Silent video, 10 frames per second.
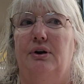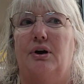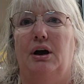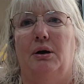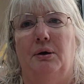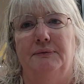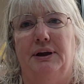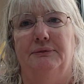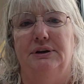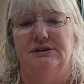I hope that
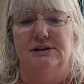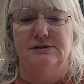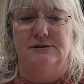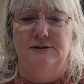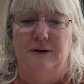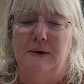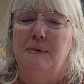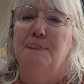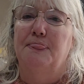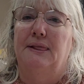made sense.
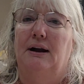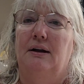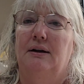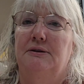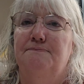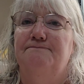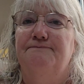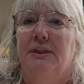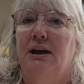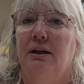
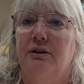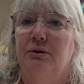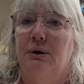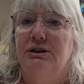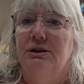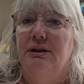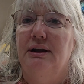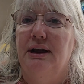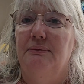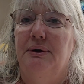The other question that
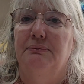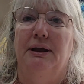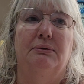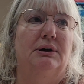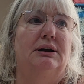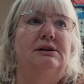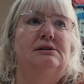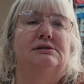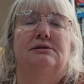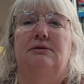came up that
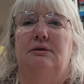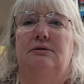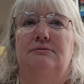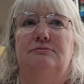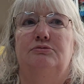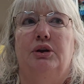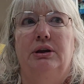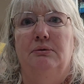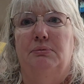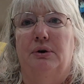was really
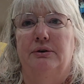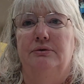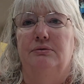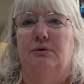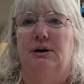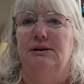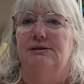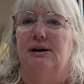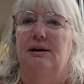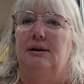important was
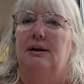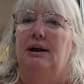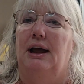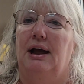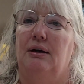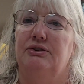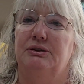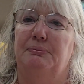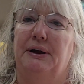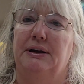how to
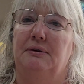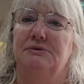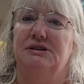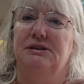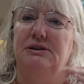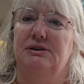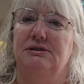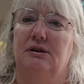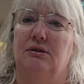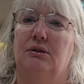pick up stitches
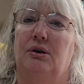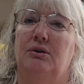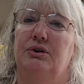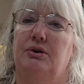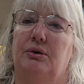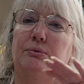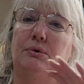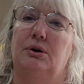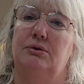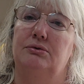along your
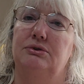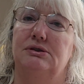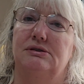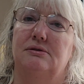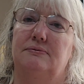rows.